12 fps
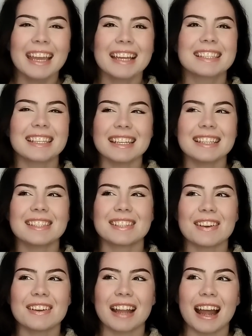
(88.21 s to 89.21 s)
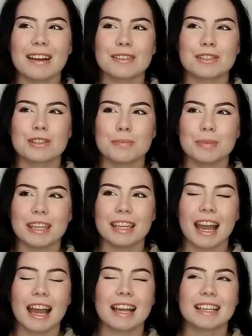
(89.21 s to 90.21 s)
It didn't turn out to
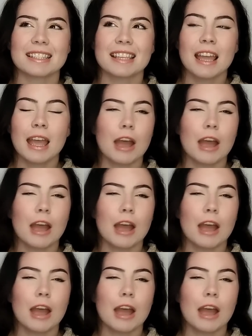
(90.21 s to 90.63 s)
be as